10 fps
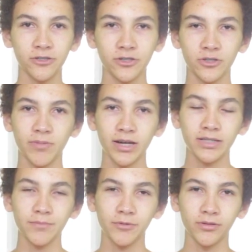so it's
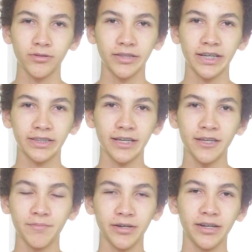possible that that
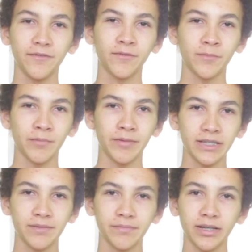humidity from the
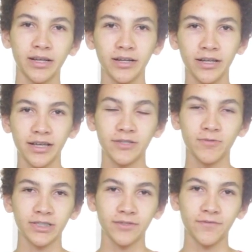basement is
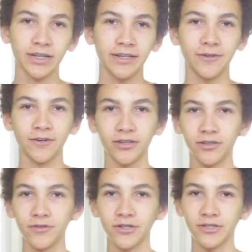what's affecting your
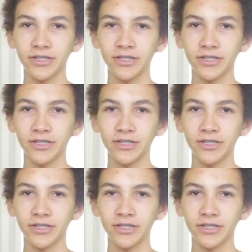enclosure.